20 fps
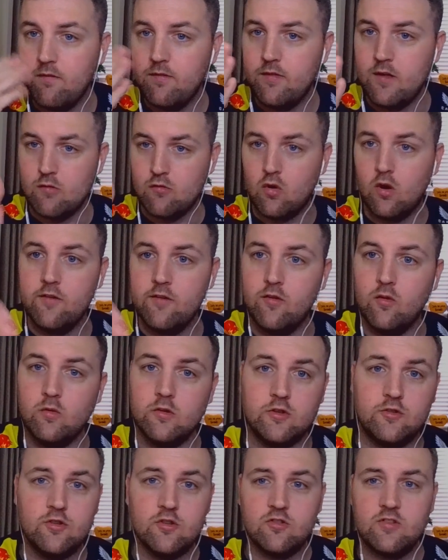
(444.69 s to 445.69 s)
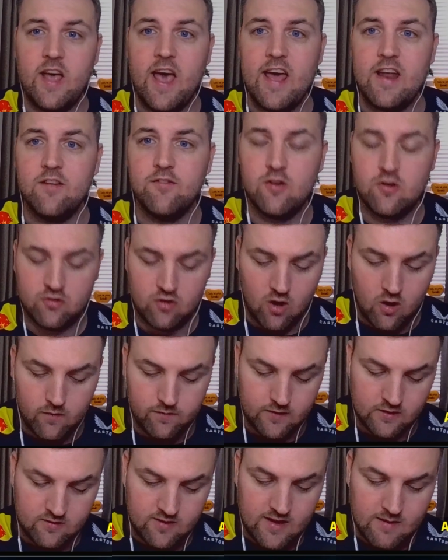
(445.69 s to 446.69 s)
The rival was just ahead of us on
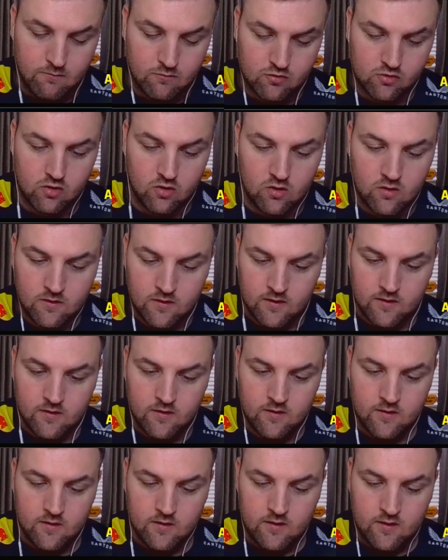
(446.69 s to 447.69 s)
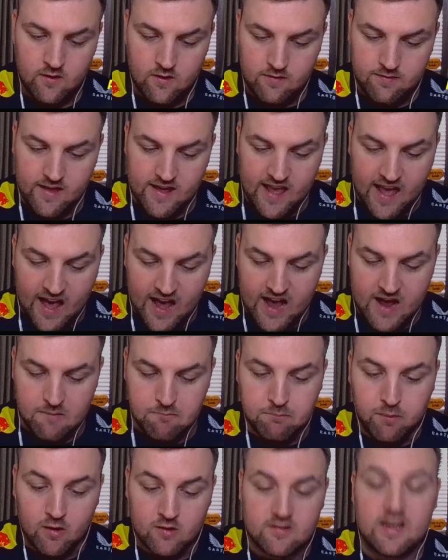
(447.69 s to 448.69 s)
the team score. They had
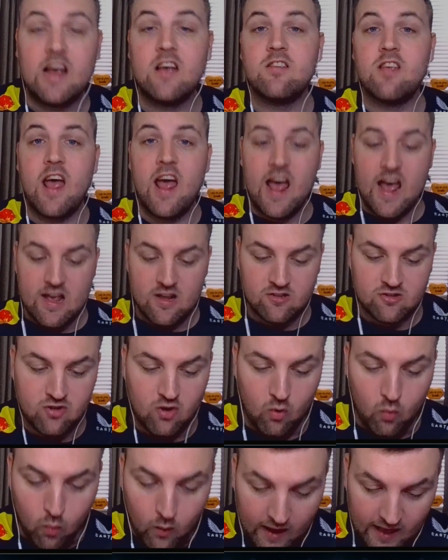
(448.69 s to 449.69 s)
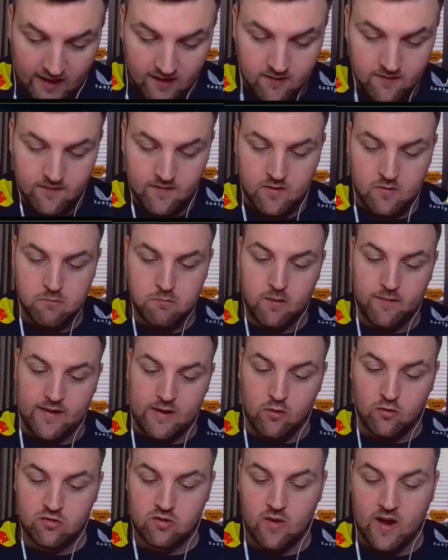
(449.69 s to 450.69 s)
Bottas as well, but they
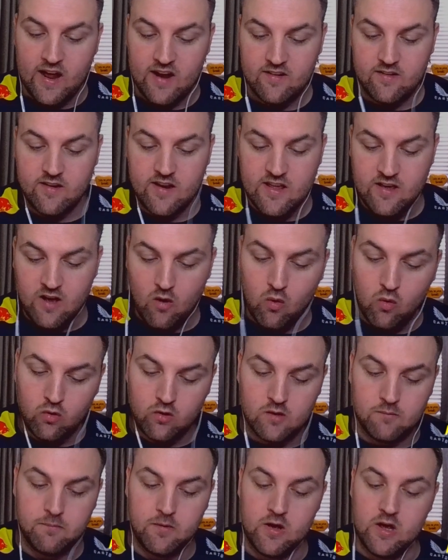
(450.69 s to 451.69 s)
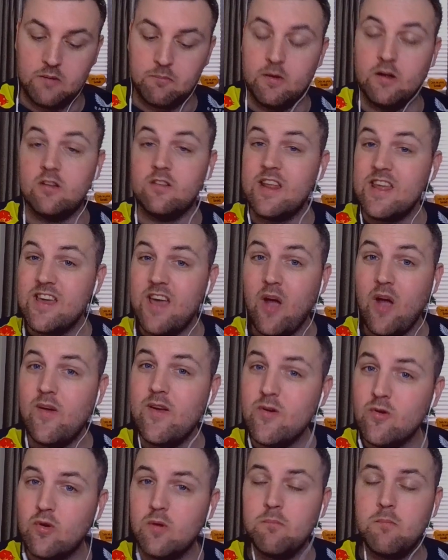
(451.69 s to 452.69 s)
also had Nico Hülkenberg. But Nico
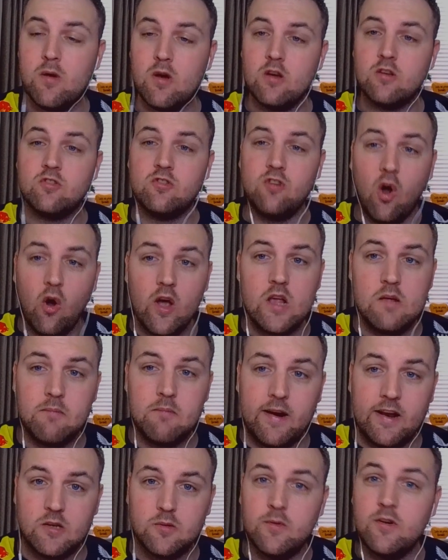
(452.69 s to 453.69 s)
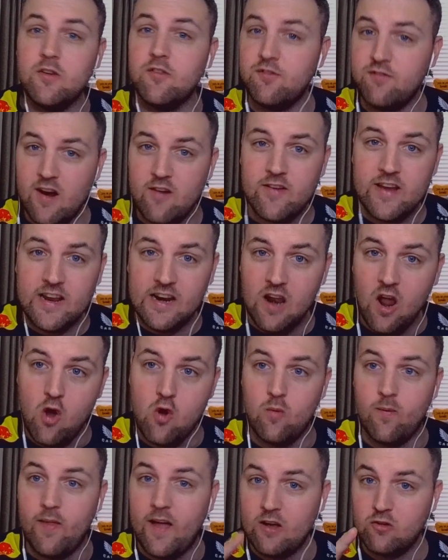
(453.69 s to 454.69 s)
Hülkenberg's tyre management very
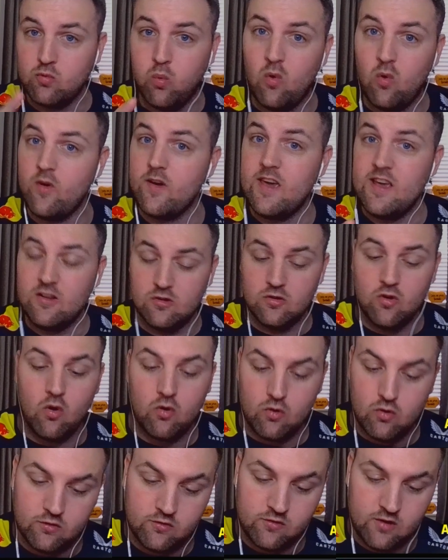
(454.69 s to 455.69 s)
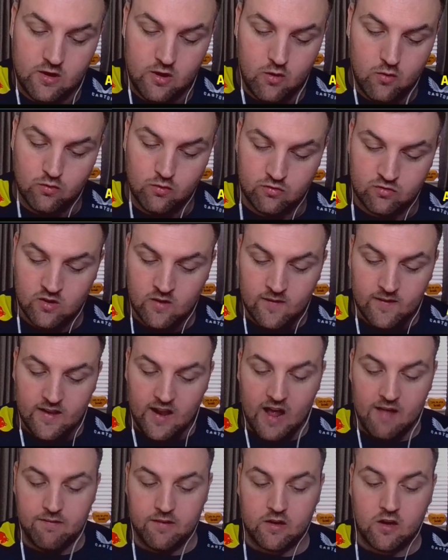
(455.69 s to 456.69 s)
low. That's why he's not good to use.
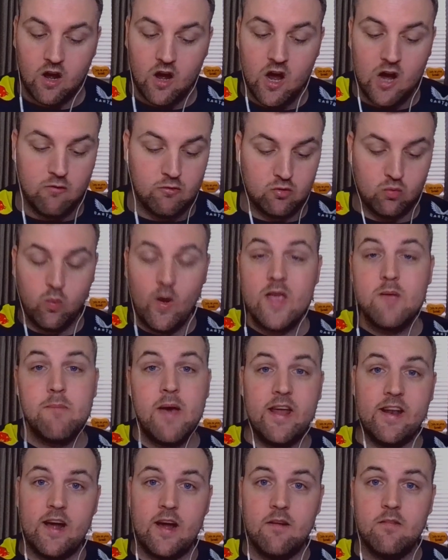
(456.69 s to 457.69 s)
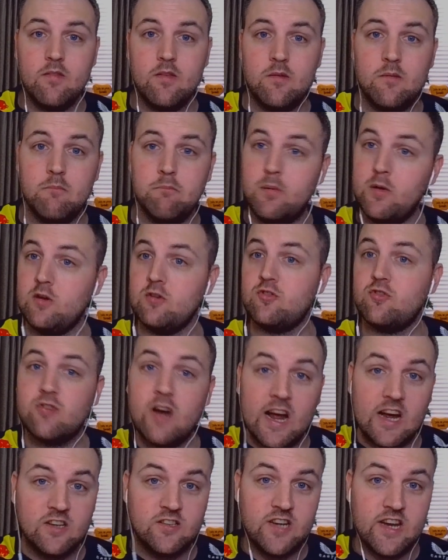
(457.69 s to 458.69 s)
And the car was way better, but
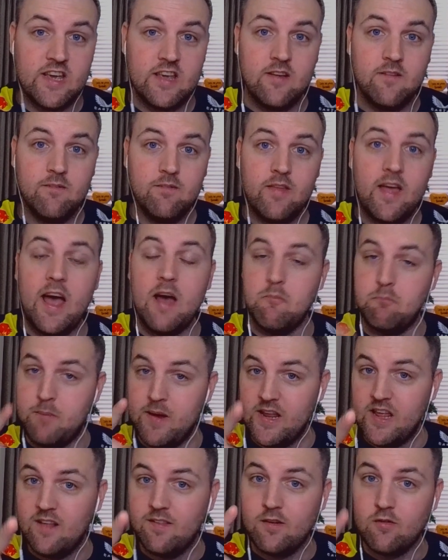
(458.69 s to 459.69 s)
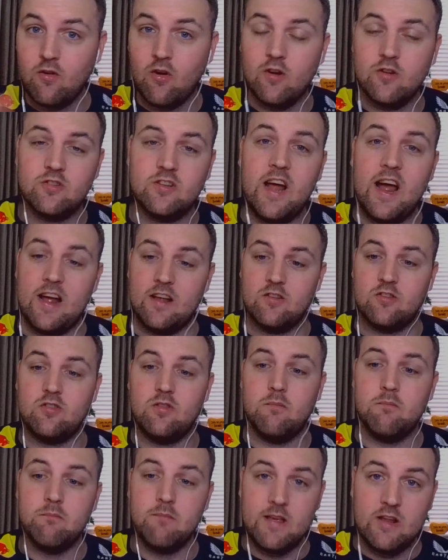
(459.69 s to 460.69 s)
strategy and picking the right
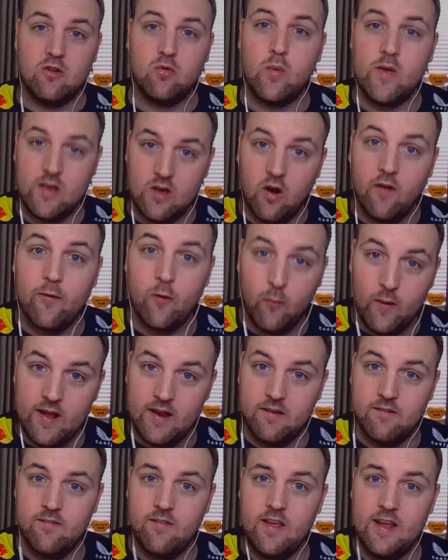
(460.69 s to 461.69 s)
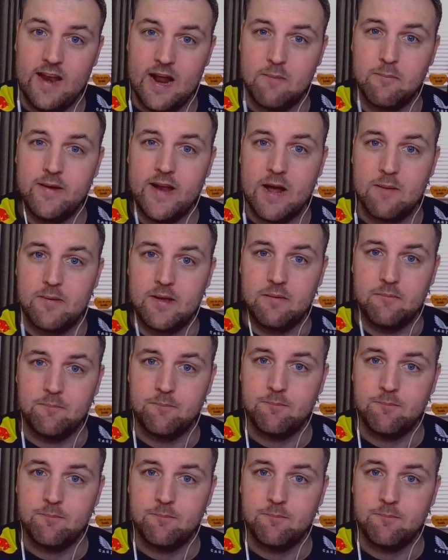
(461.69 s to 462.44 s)
stats means we got the win in Abu Dhabi.